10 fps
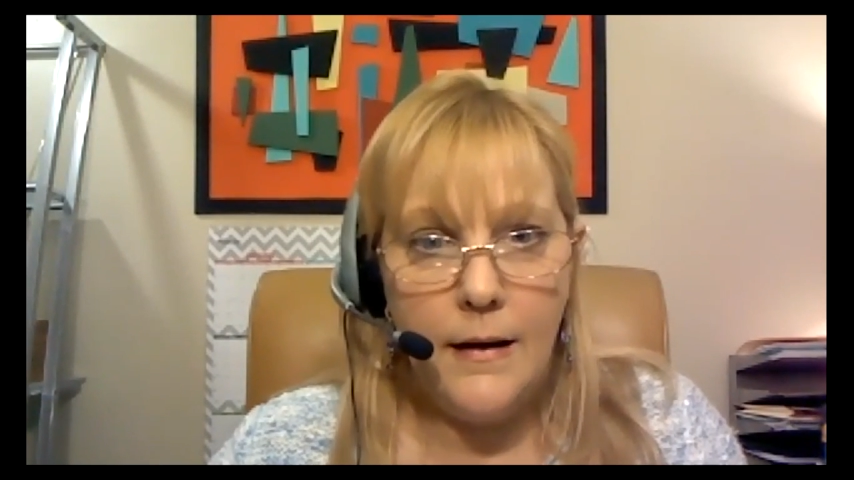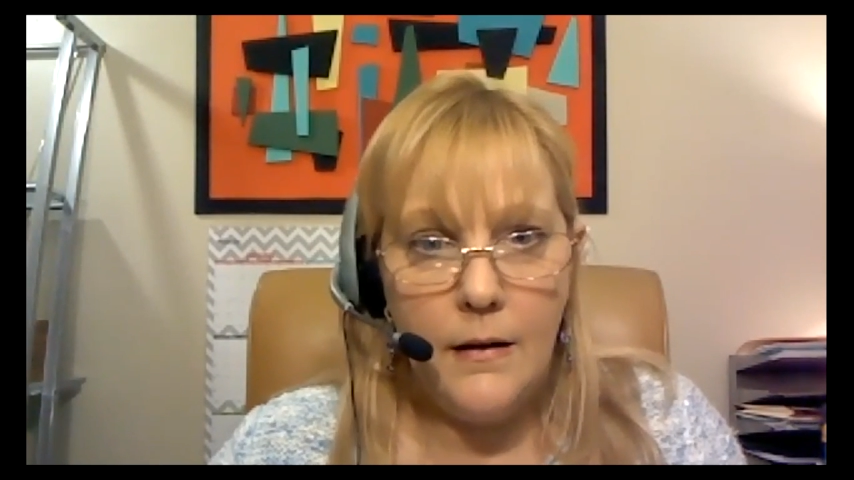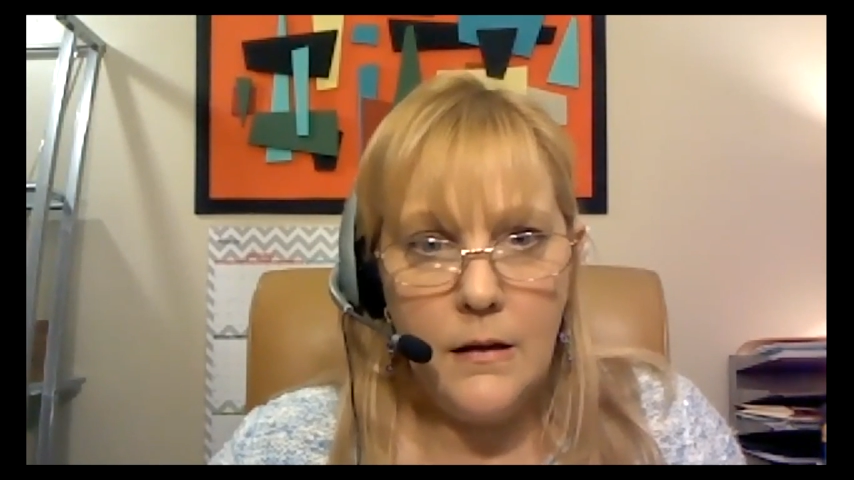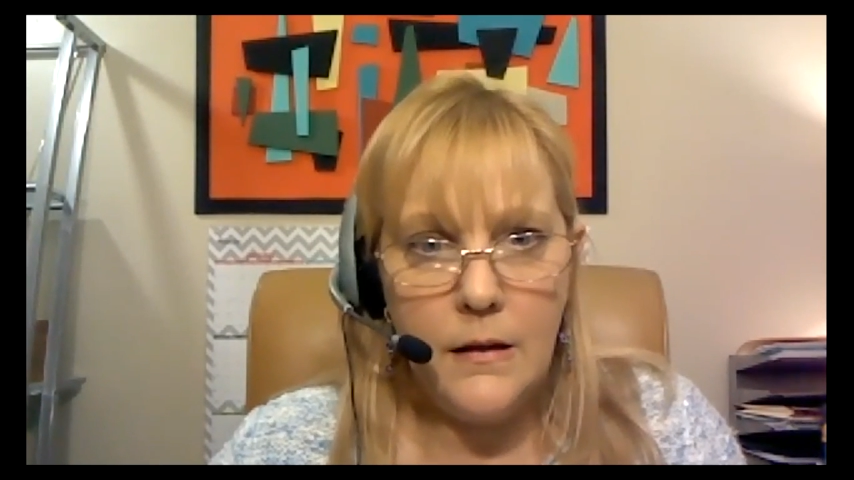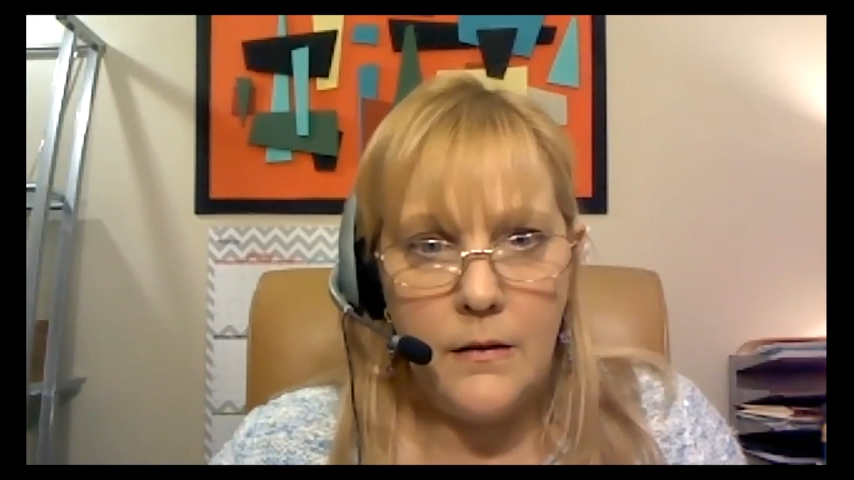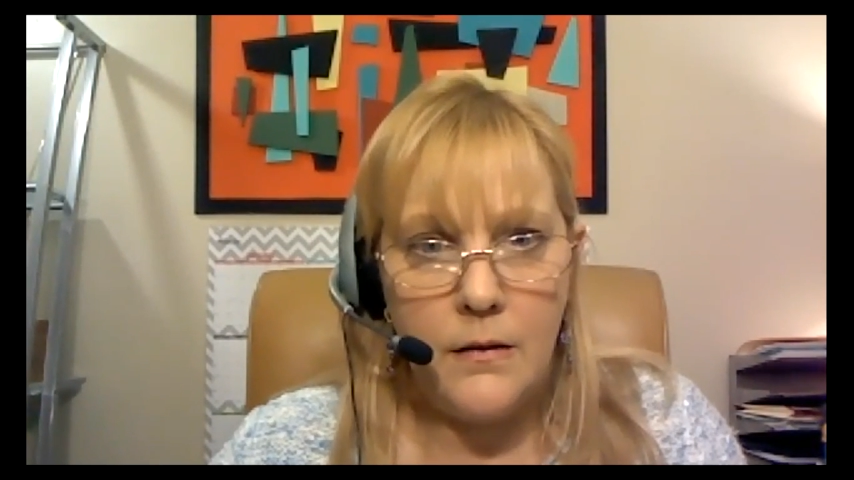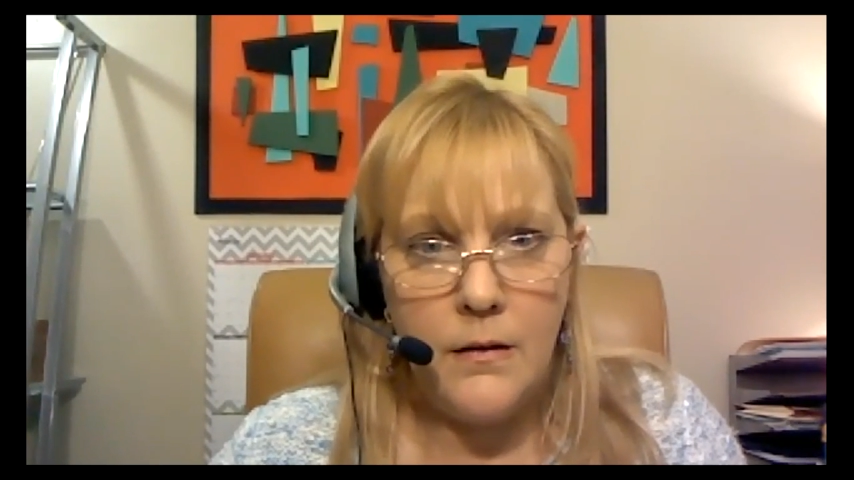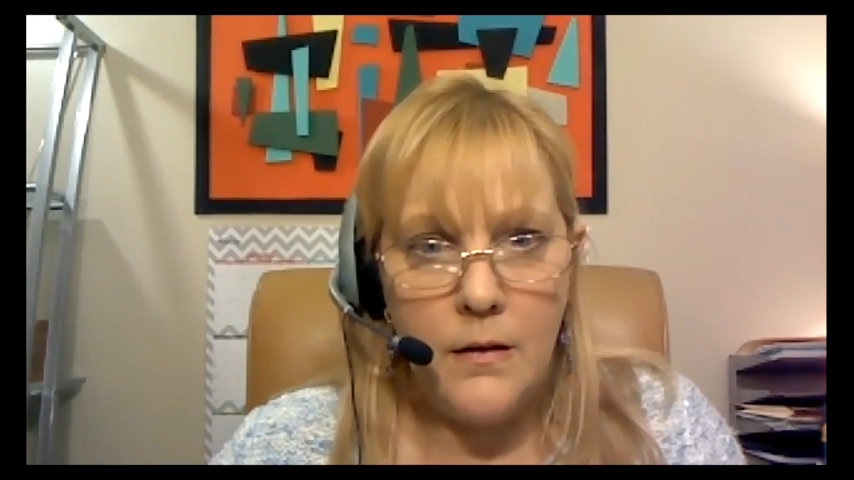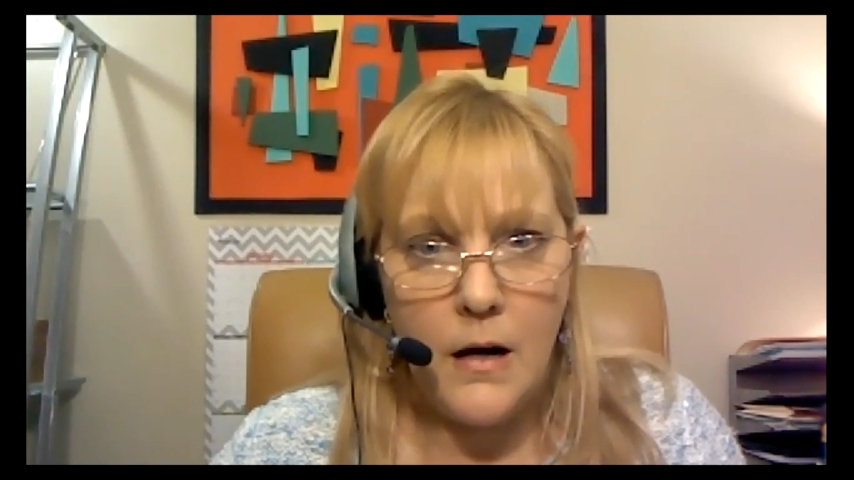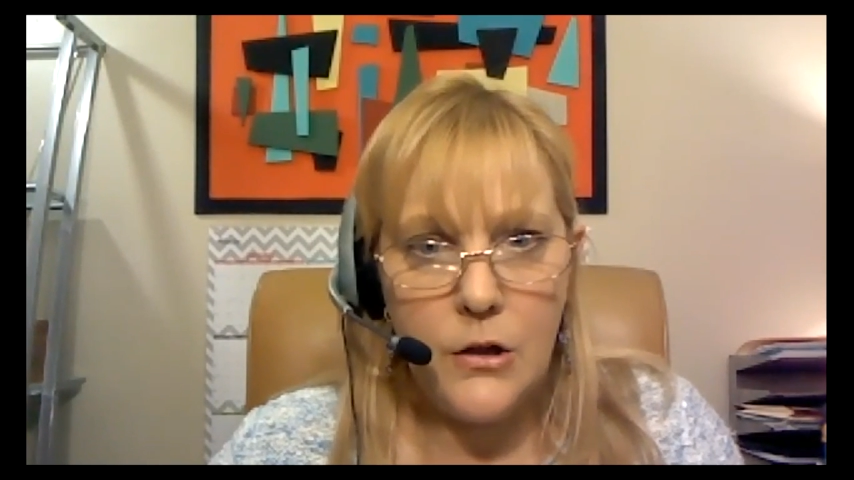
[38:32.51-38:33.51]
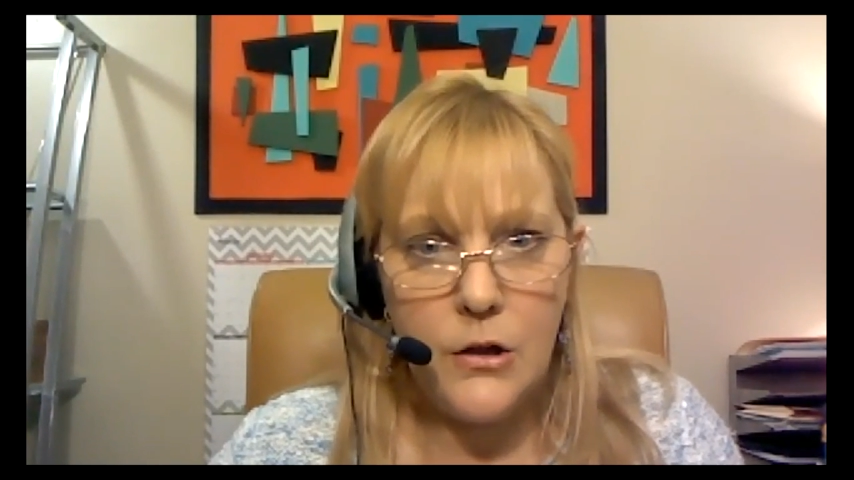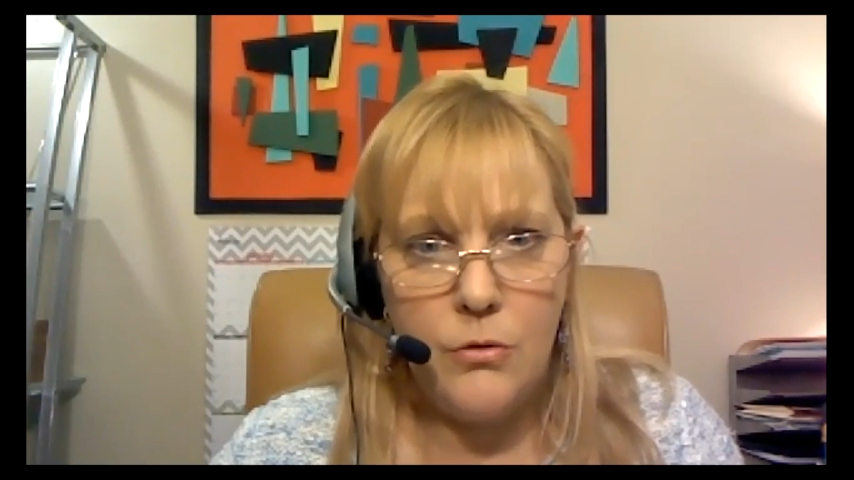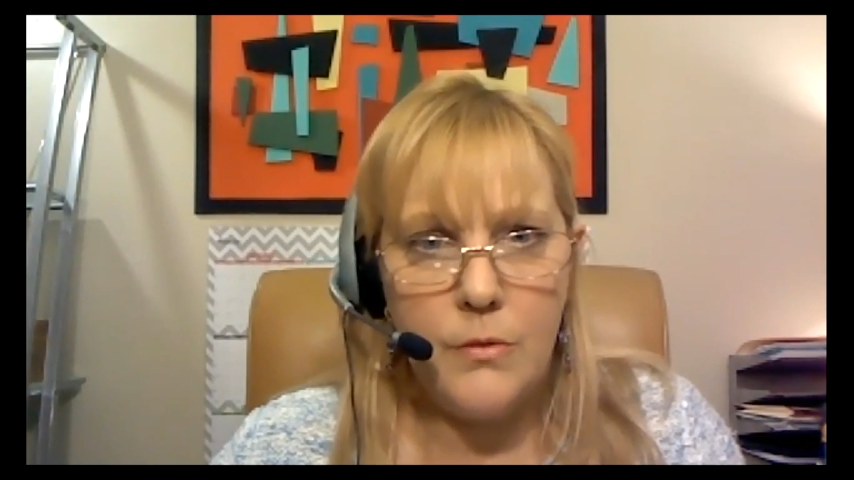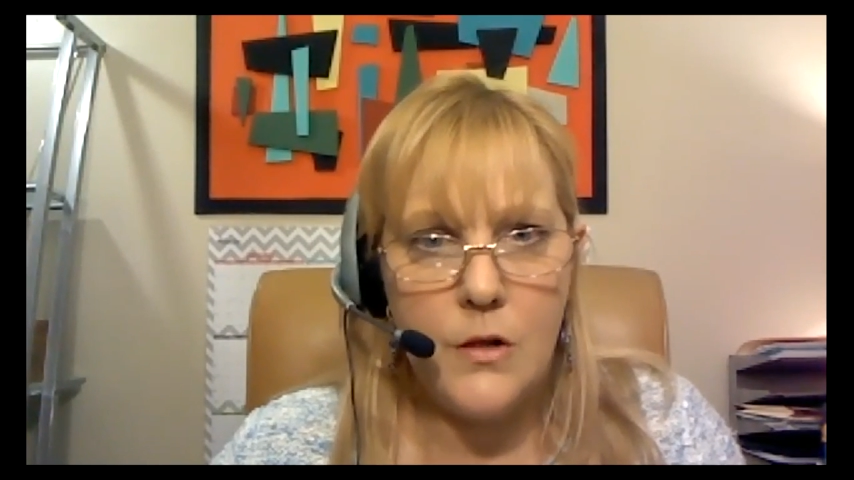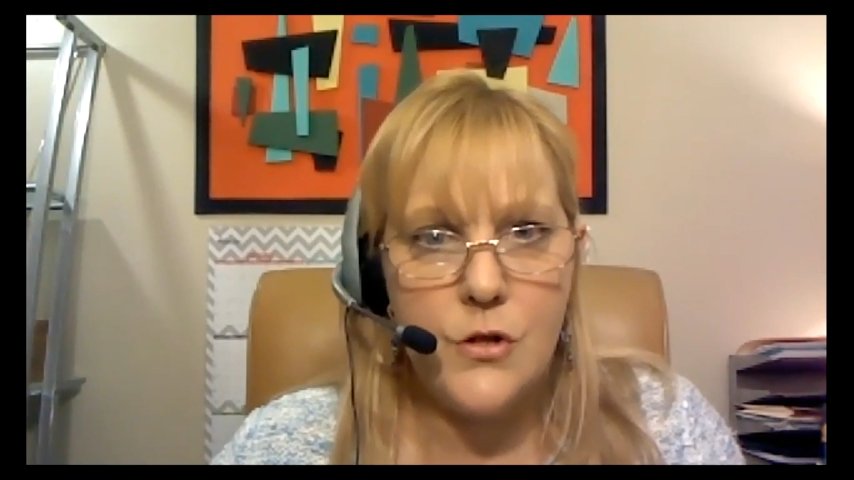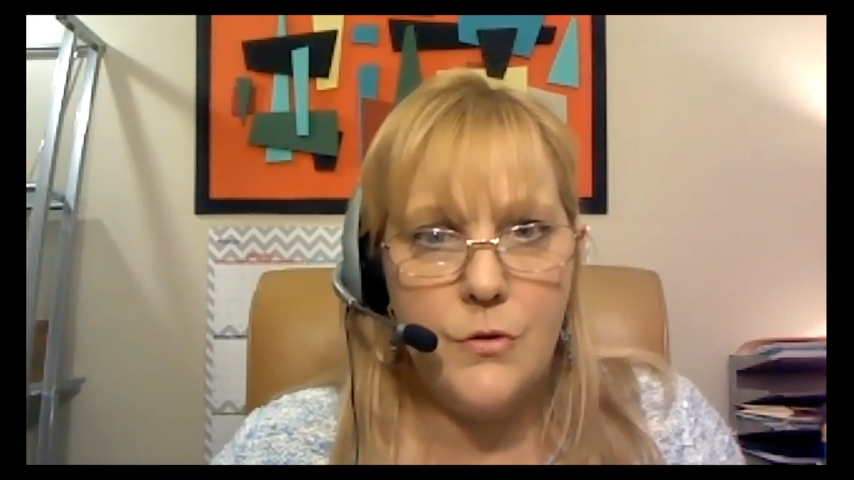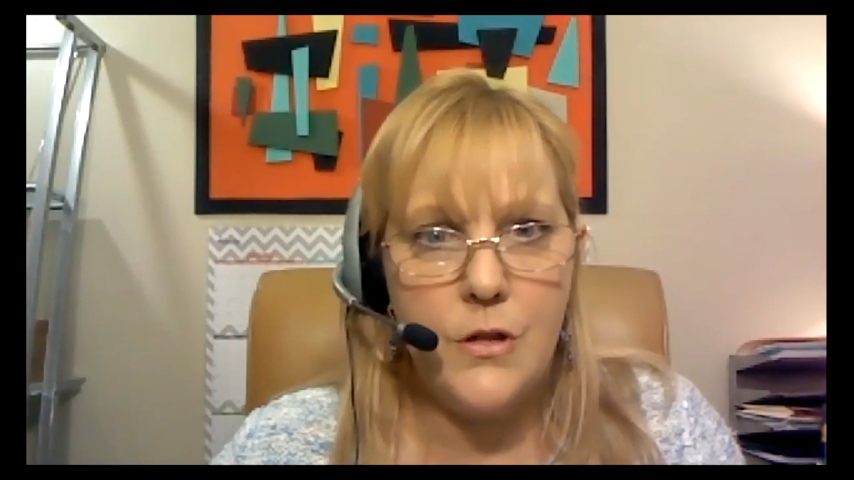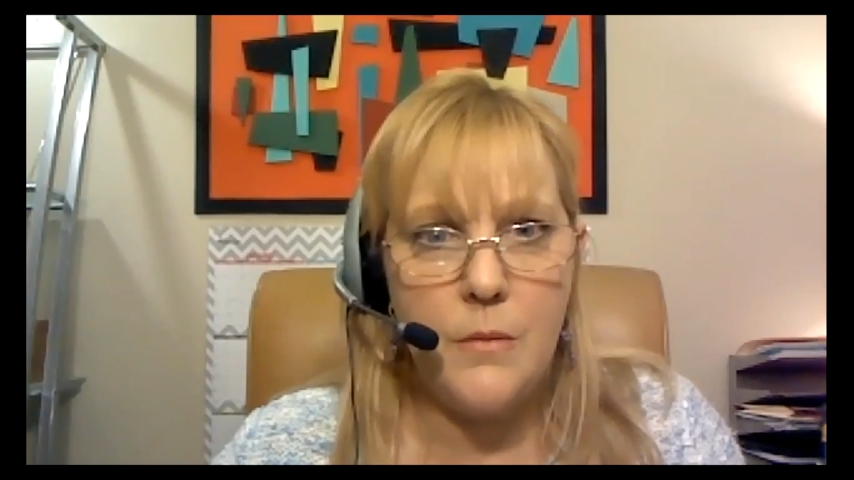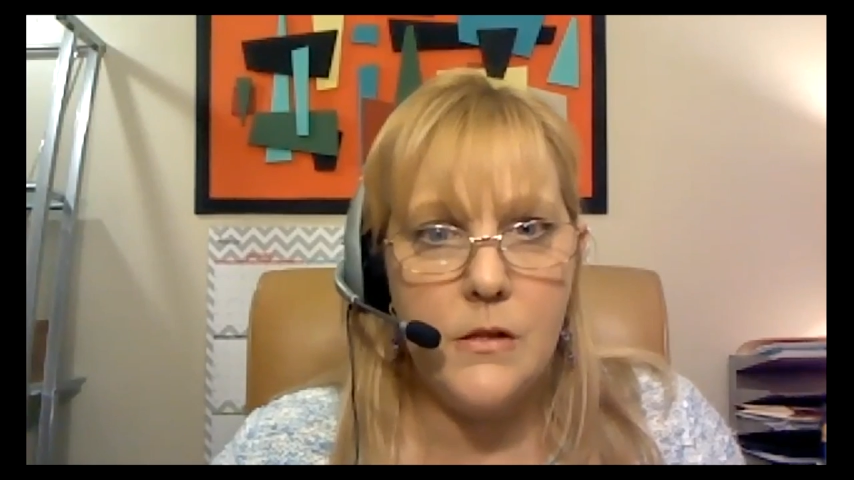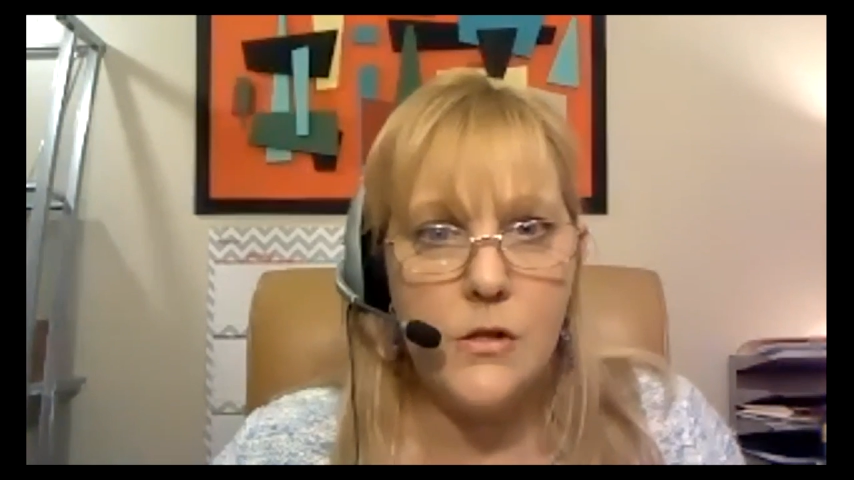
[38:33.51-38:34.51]
Helen, not you. I'm not sure what
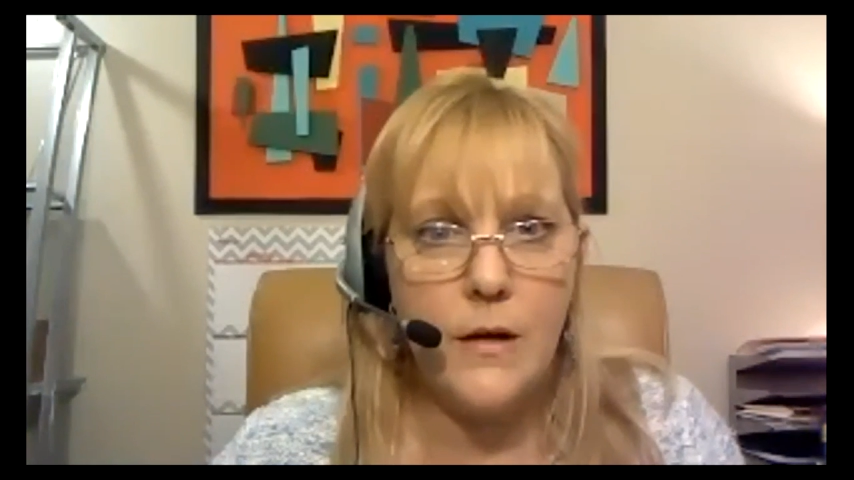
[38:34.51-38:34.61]
that means.